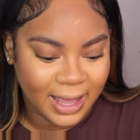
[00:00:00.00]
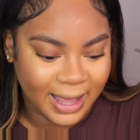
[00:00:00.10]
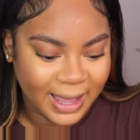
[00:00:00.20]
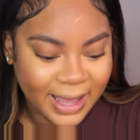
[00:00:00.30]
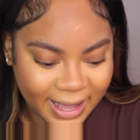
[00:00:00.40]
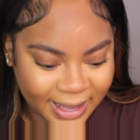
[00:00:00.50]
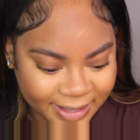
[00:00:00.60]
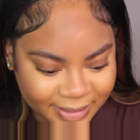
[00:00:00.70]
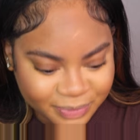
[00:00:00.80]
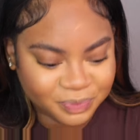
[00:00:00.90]

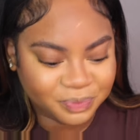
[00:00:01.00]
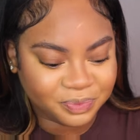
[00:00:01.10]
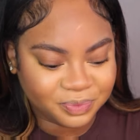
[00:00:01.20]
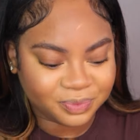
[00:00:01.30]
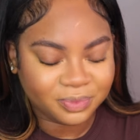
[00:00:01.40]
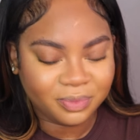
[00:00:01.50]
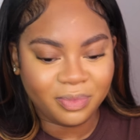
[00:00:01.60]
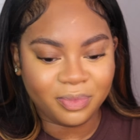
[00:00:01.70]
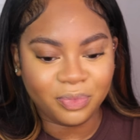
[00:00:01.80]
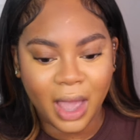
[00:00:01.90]
And
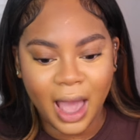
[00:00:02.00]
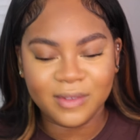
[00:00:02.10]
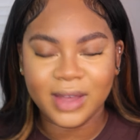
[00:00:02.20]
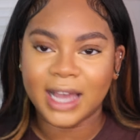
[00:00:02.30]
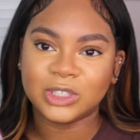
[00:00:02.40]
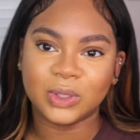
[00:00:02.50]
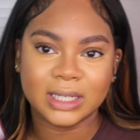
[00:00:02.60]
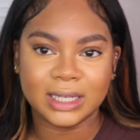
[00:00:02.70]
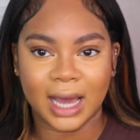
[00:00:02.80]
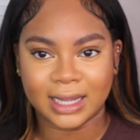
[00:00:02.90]
I've
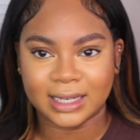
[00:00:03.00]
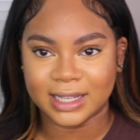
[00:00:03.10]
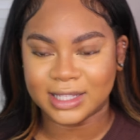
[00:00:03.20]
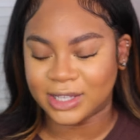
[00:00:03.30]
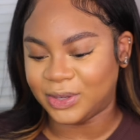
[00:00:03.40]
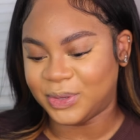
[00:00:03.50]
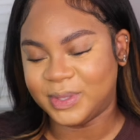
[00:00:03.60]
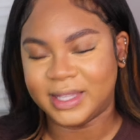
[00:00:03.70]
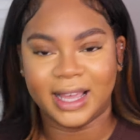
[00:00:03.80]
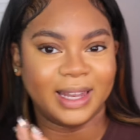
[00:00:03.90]
actually gotten into
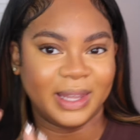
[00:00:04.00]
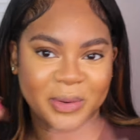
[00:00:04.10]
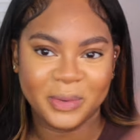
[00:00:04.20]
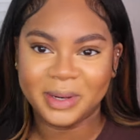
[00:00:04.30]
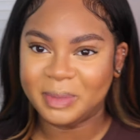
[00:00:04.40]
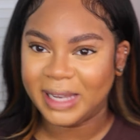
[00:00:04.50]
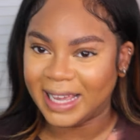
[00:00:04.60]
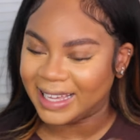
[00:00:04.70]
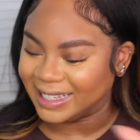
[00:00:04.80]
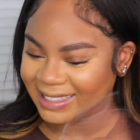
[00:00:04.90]
using liquid
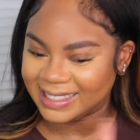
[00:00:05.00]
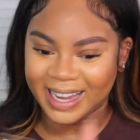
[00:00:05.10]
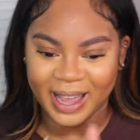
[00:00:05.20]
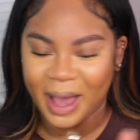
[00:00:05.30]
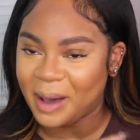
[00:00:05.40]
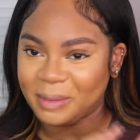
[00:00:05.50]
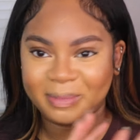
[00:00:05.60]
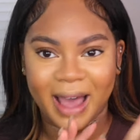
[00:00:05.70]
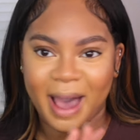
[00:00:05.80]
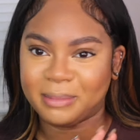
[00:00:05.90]
blush. Like,
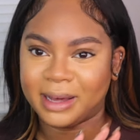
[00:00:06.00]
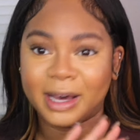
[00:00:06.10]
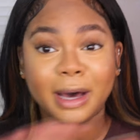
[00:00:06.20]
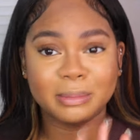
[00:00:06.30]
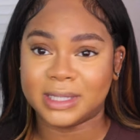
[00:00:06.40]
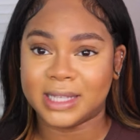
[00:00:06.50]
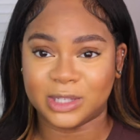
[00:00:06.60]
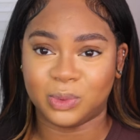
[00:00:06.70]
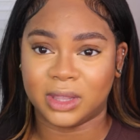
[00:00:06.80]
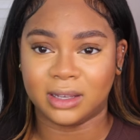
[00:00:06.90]
I'm
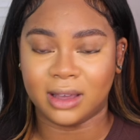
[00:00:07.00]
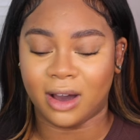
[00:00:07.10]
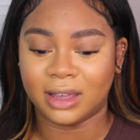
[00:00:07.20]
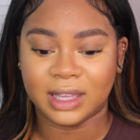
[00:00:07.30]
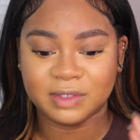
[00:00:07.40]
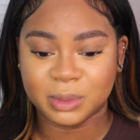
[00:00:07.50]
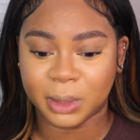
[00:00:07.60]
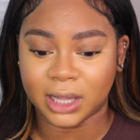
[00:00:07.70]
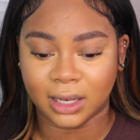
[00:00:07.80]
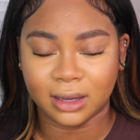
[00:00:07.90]
obsessed with it, y'all. It gives
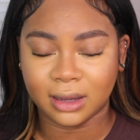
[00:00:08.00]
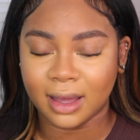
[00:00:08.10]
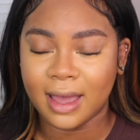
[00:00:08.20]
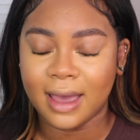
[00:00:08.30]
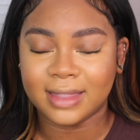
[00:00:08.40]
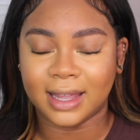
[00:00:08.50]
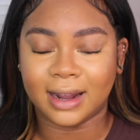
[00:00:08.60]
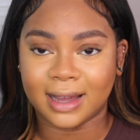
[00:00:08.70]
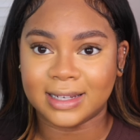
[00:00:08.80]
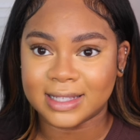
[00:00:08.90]
me the look
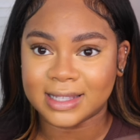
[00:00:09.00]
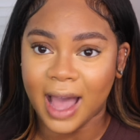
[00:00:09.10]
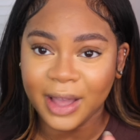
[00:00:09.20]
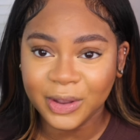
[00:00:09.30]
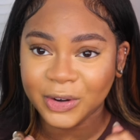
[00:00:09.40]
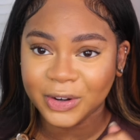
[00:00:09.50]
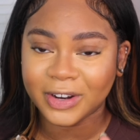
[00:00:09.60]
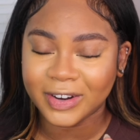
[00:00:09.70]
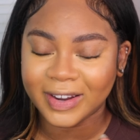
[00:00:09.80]
that I desire,